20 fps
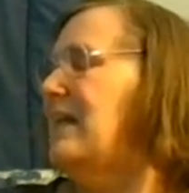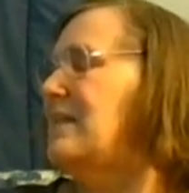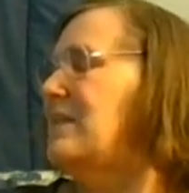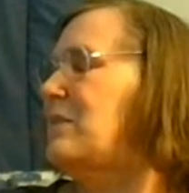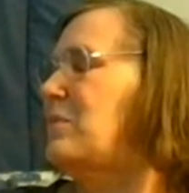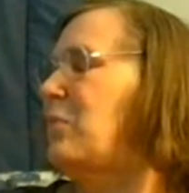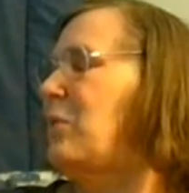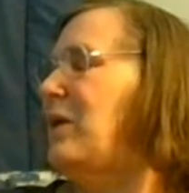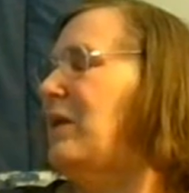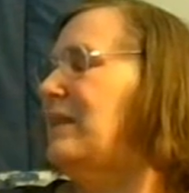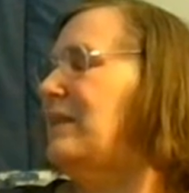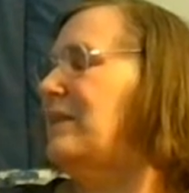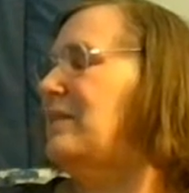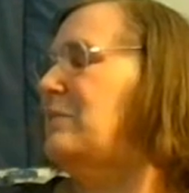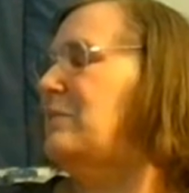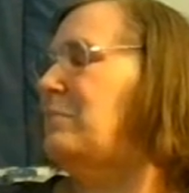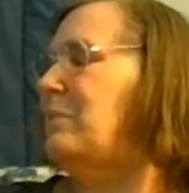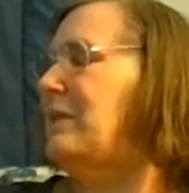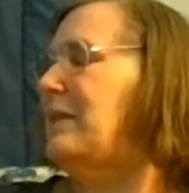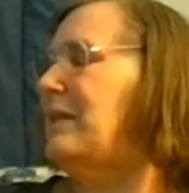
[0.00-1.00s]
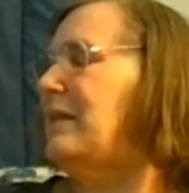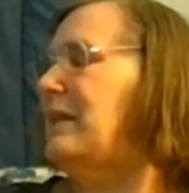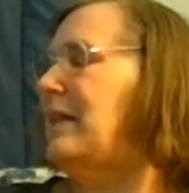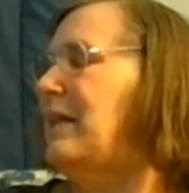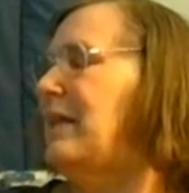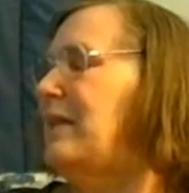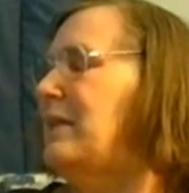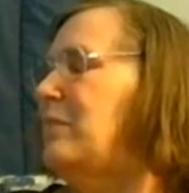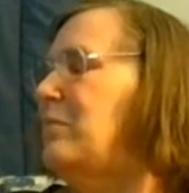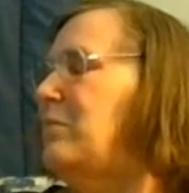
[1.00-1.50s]
as well as being
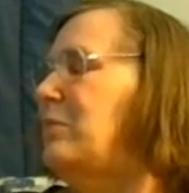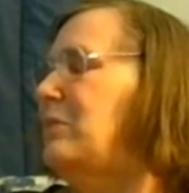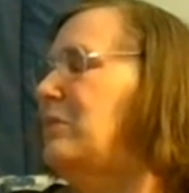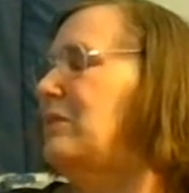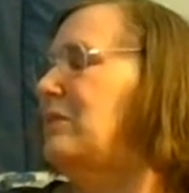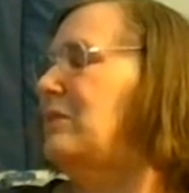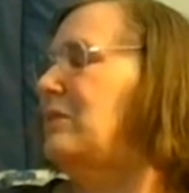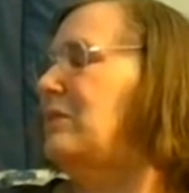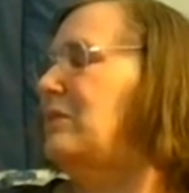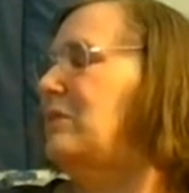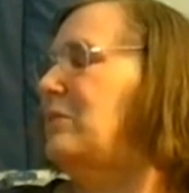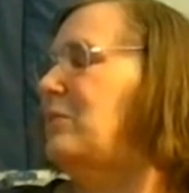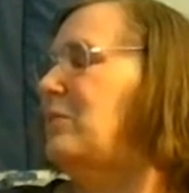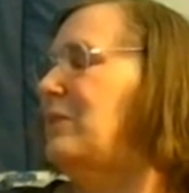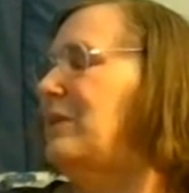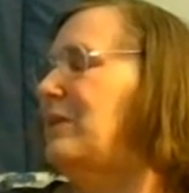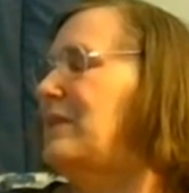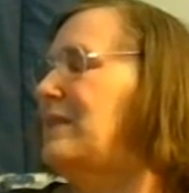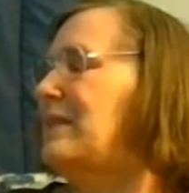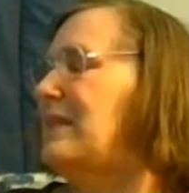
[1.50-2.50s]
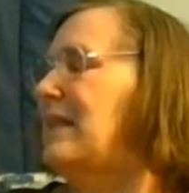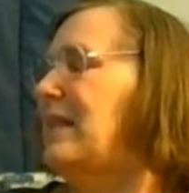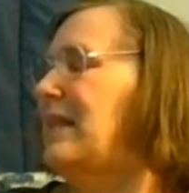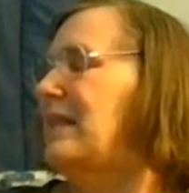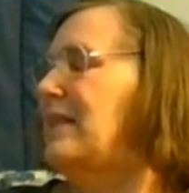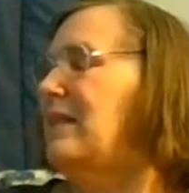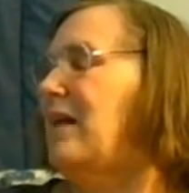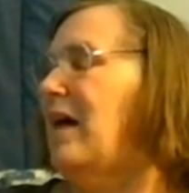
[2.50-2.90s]
able to withstand